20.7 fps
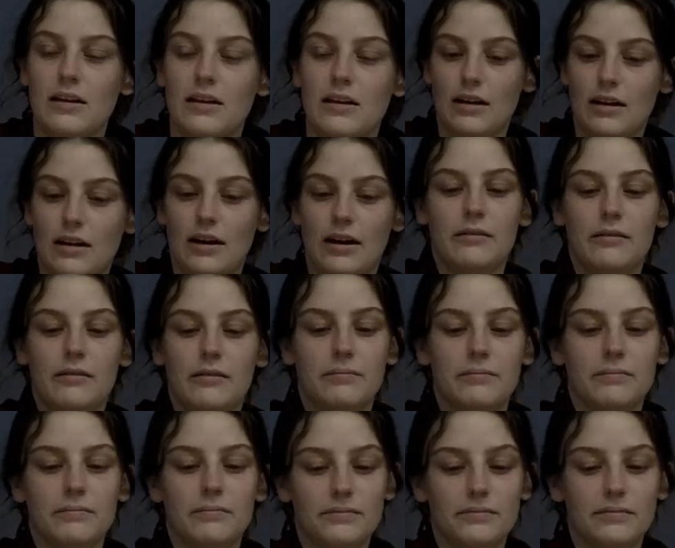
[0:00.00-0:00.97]

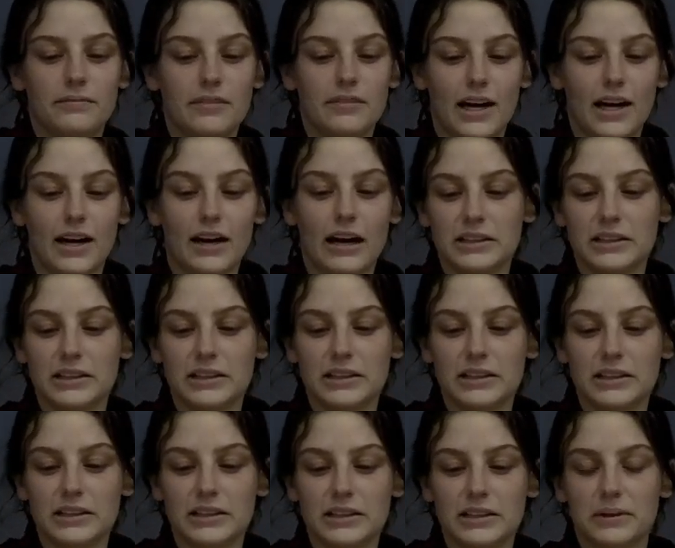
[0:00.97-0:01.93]
That
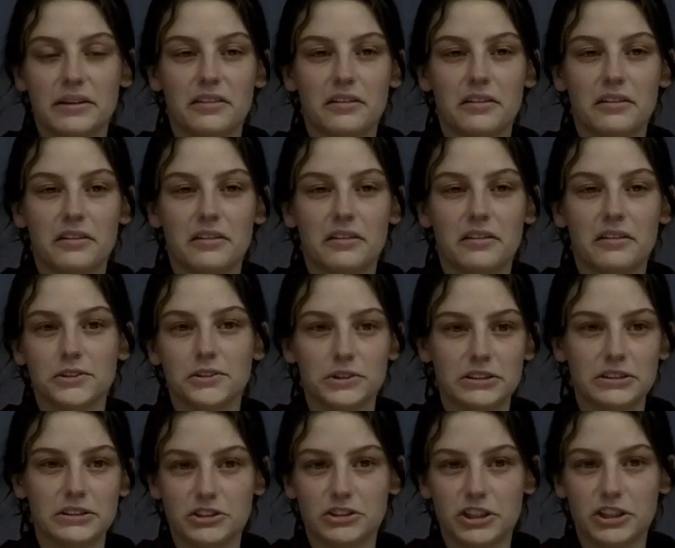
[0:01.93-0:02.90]
happens with all sorts
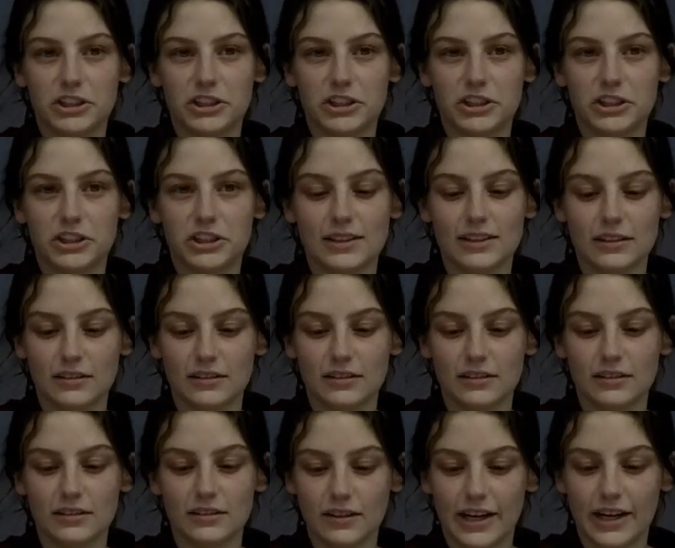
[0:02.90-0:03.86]
of chickens. They'll
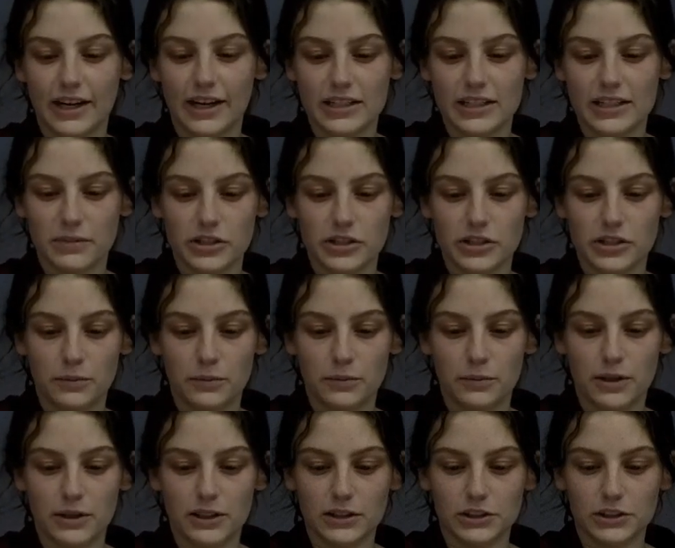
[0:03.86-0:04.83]
lay as much as they
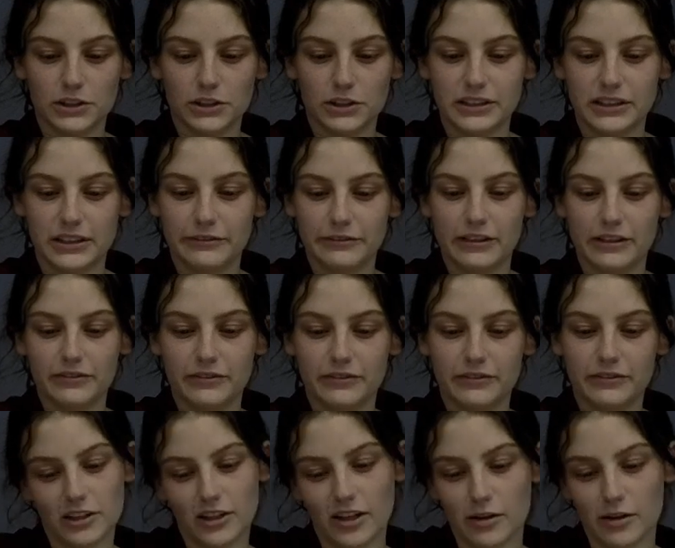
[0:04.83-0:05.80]
want to, even if there's
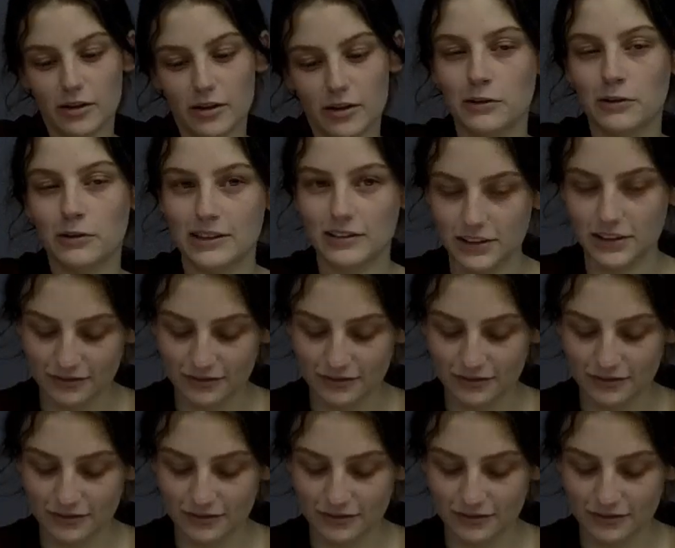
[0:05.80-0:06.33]
not a male around.